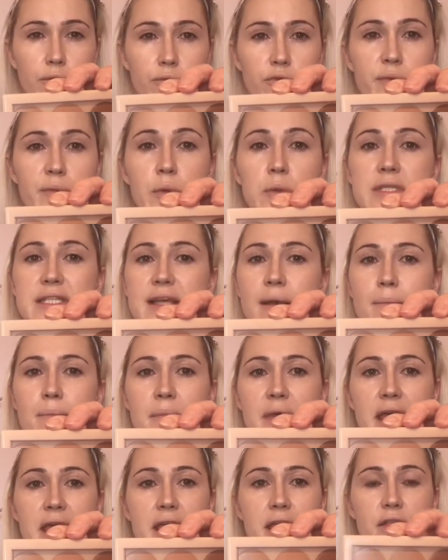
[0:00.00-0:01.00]
Rimmel sent
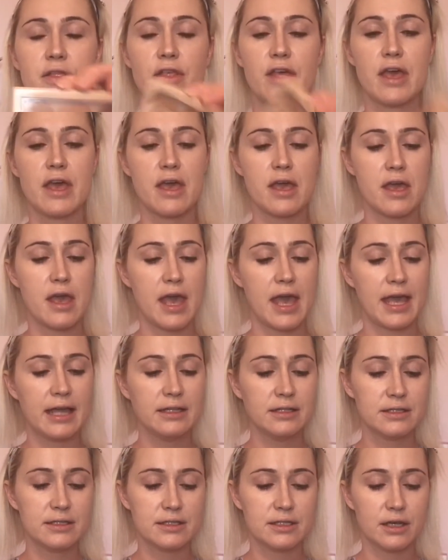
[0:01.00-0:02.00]
me the
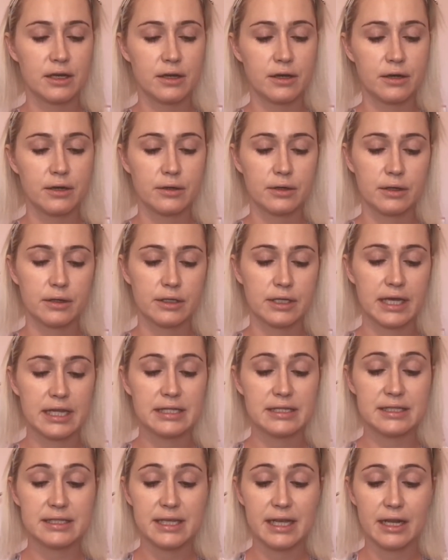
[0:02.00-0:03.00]
Insta
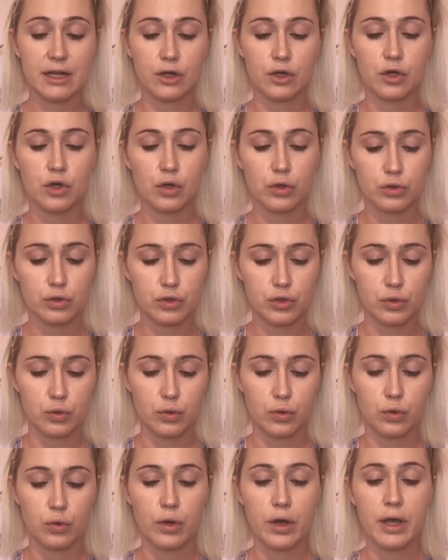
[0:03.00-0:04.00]
Conceal and
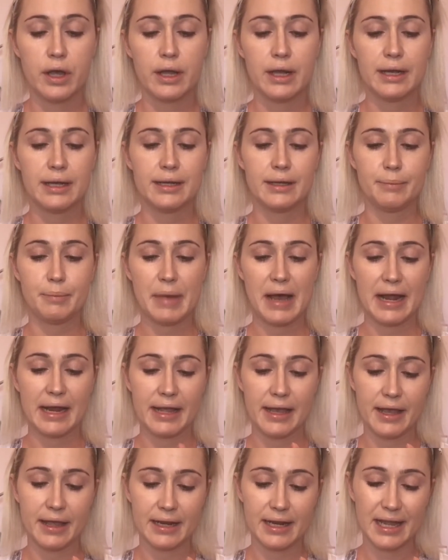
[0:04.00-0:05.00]
Contour
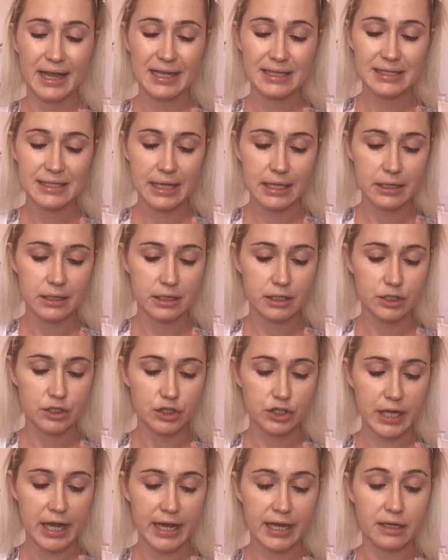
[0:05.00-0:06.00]
palette, and it is in the
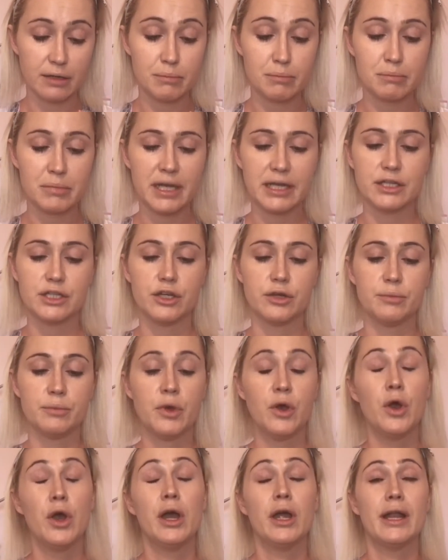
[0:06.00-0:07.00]
shade medium.
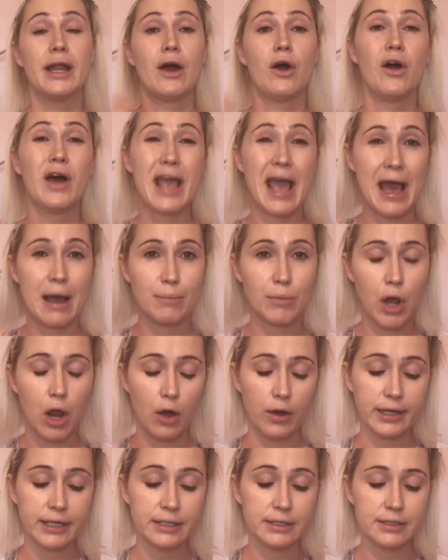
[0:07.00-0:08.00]
Now, I am
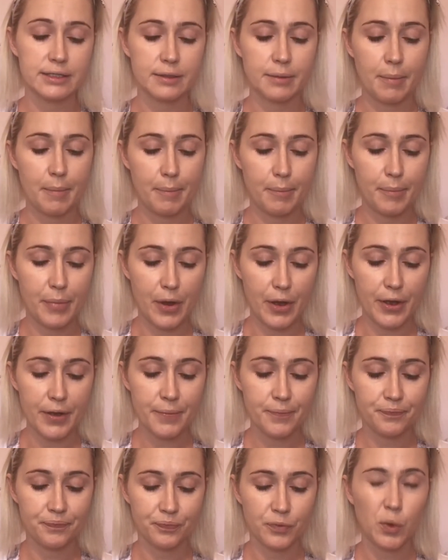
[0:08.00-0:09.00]
light,
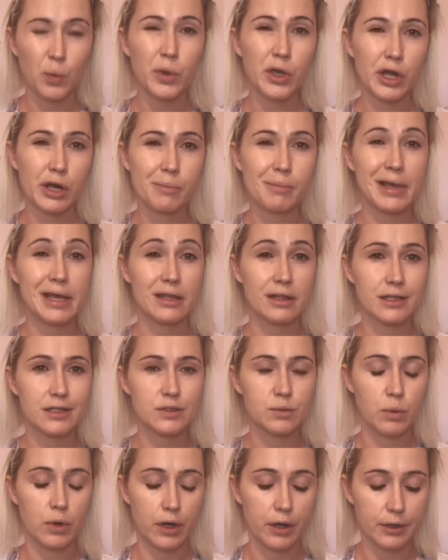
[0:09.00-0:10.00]
but we're going to make
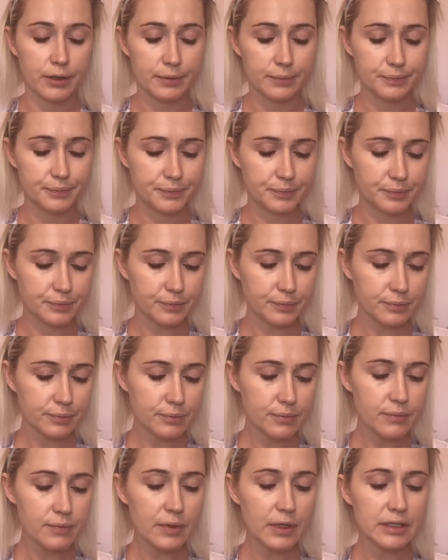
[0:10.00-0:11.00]
this work.
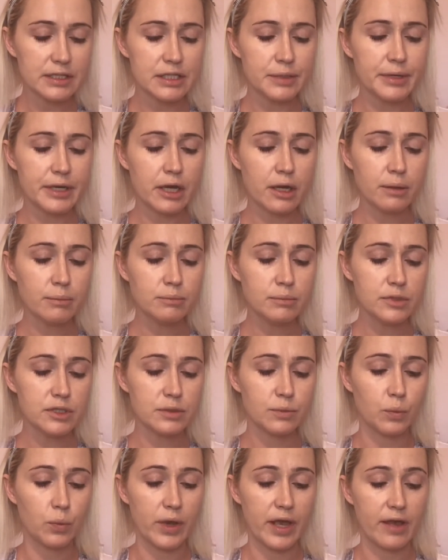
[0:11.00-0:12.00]
So it
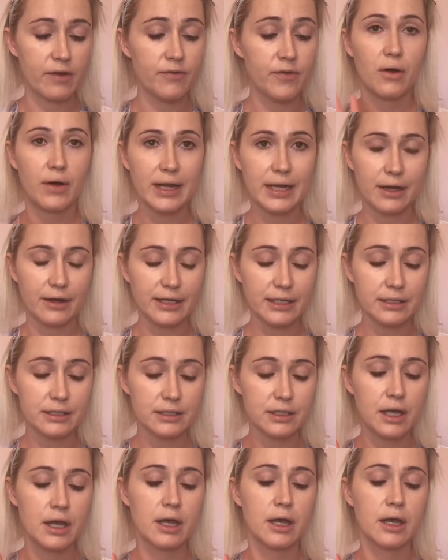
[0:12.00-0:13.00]
comes with highlight,